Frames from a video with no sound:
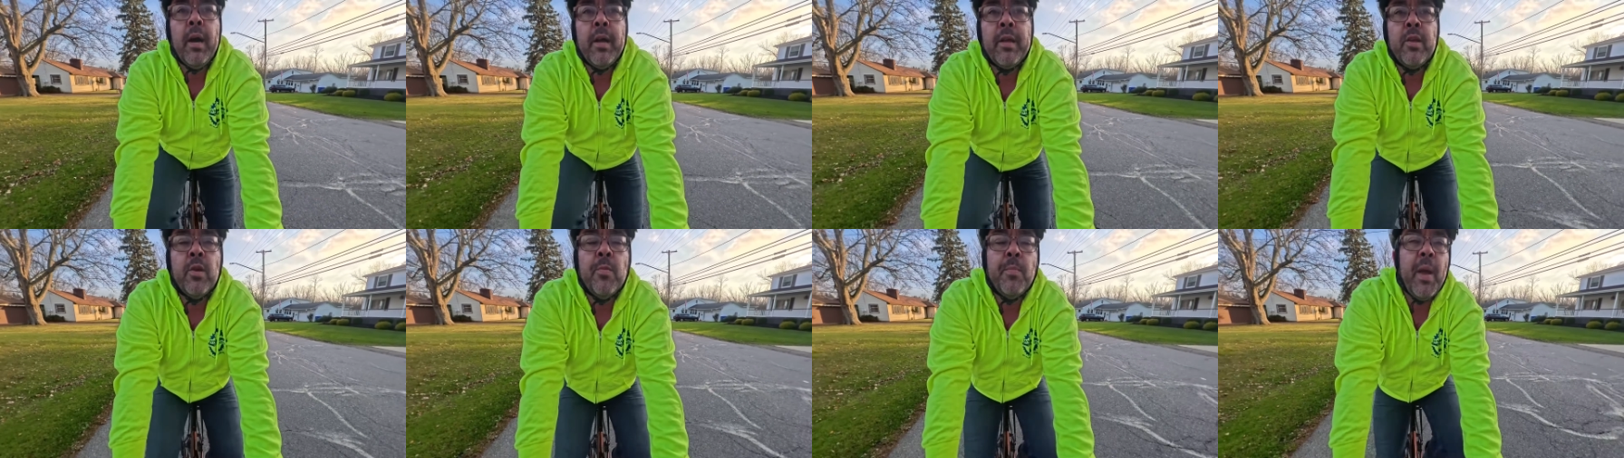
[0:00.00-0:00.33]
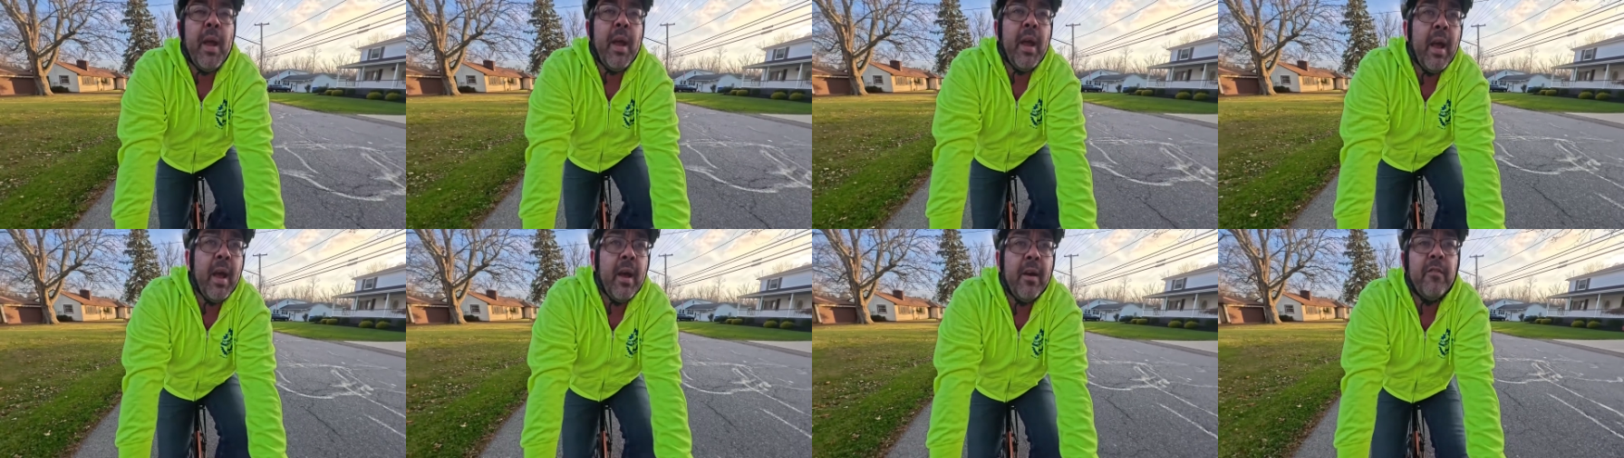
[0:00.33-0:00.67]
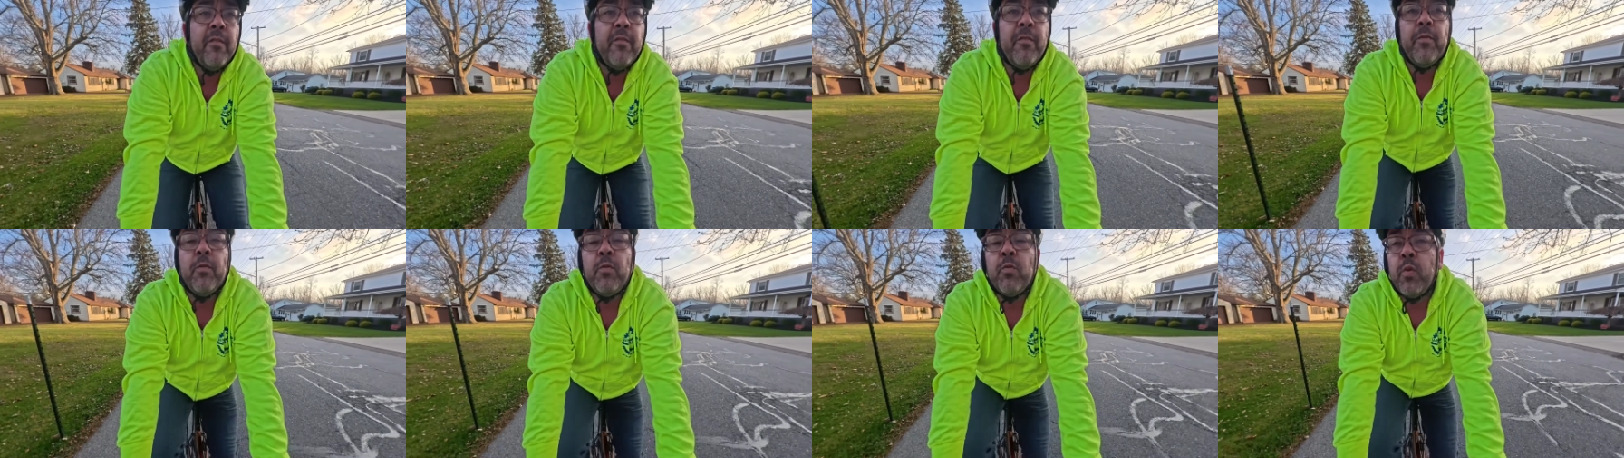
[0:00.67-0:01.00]
you may
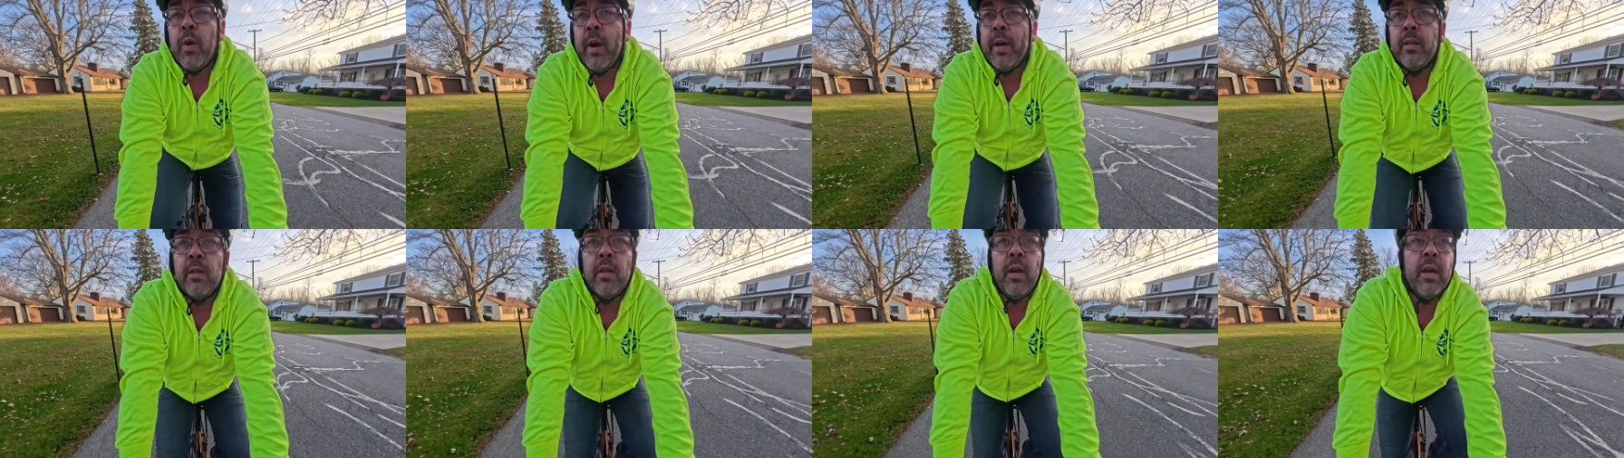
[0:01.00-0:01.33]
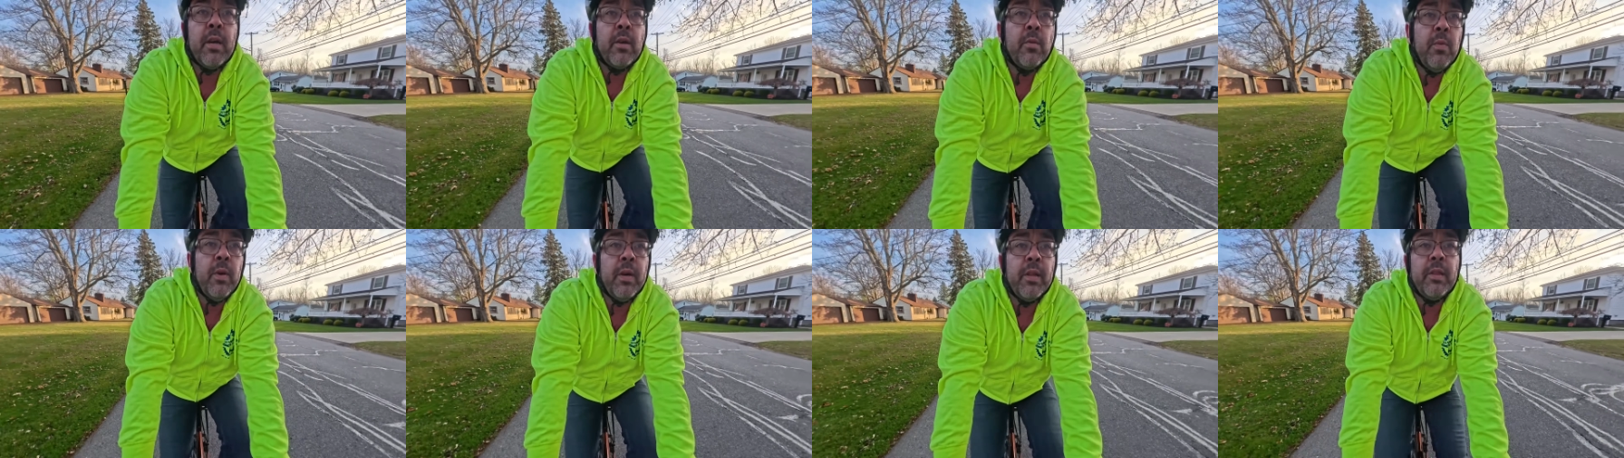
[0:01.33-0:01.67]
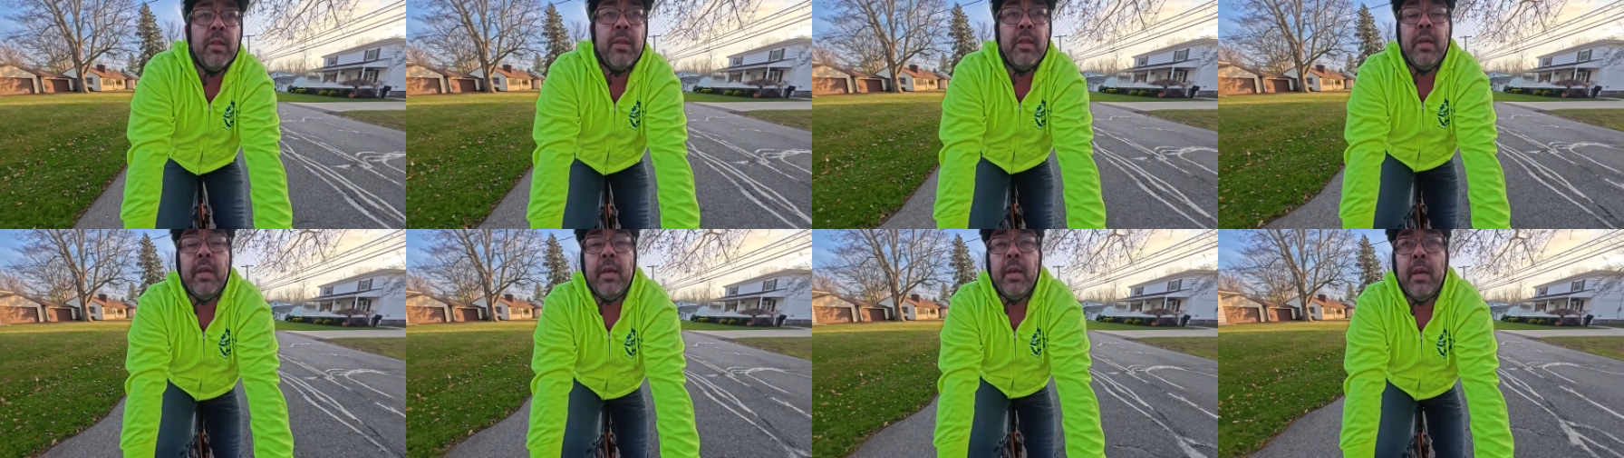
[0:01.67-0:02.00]
have great luck
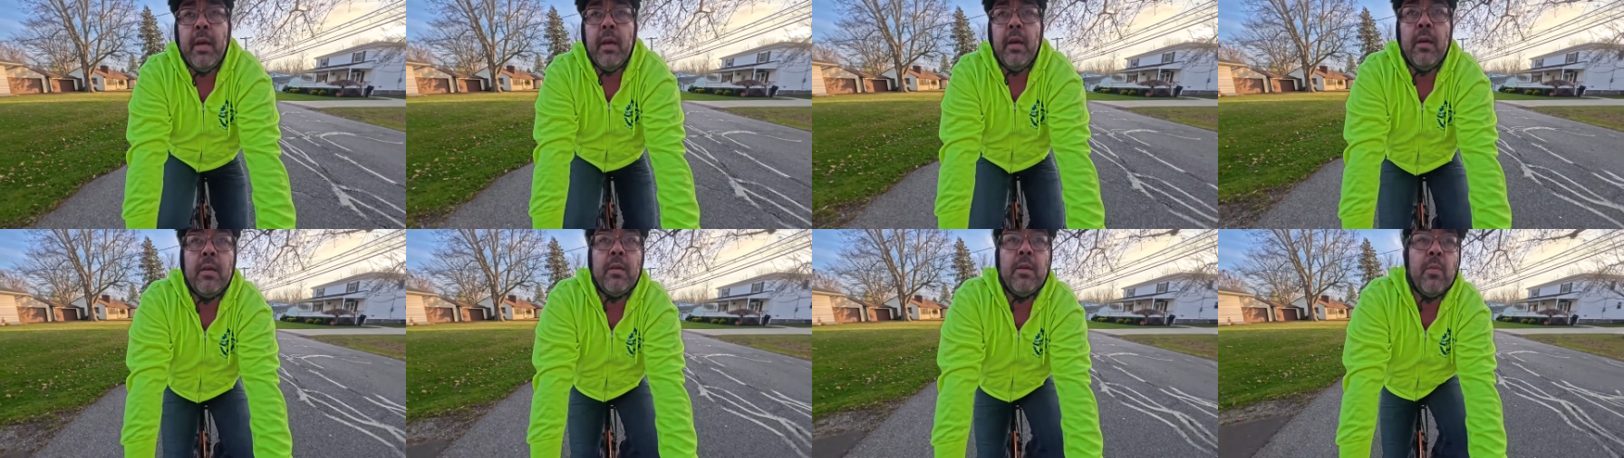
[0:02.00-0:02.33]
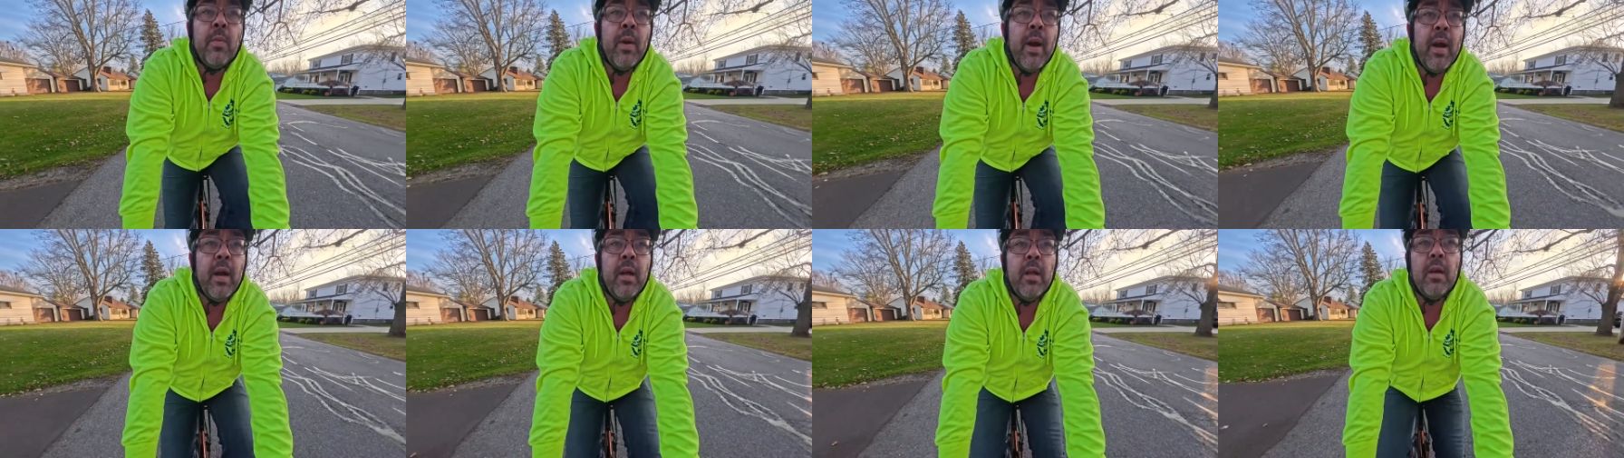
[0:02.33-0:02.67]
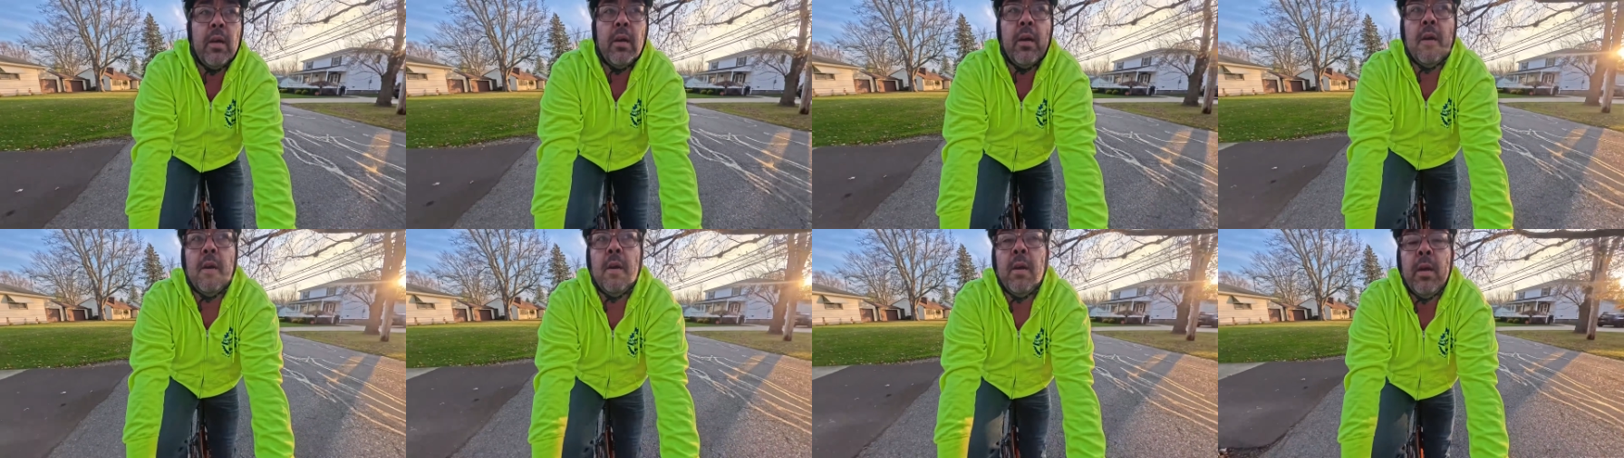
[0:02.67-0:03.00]
with the
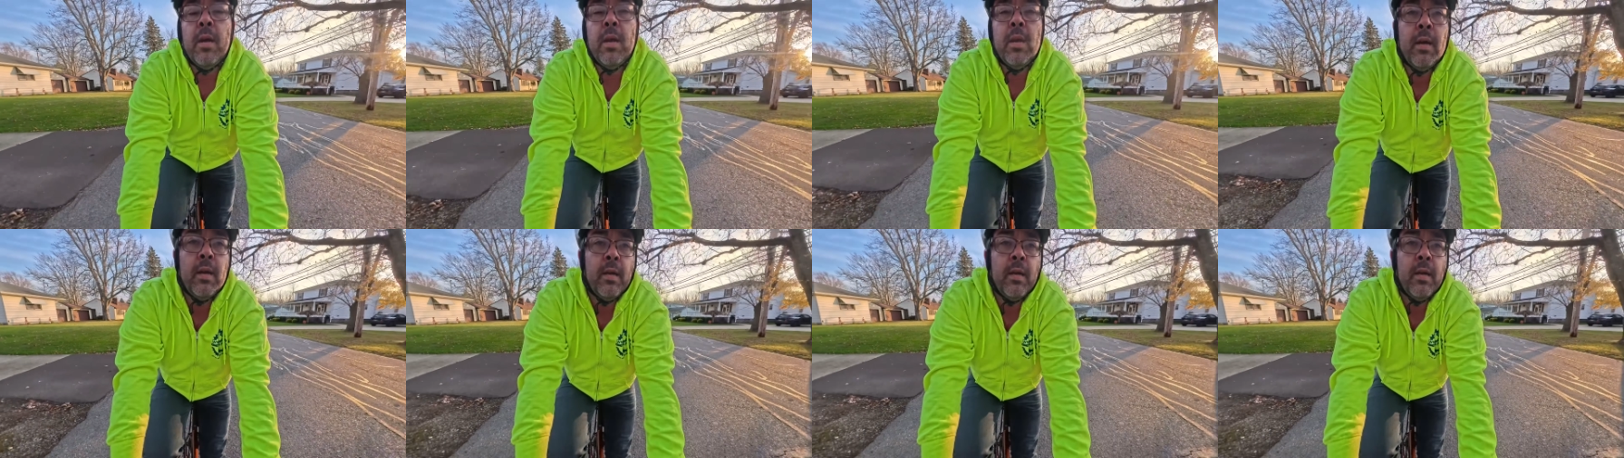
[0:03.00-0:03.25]
derailleur,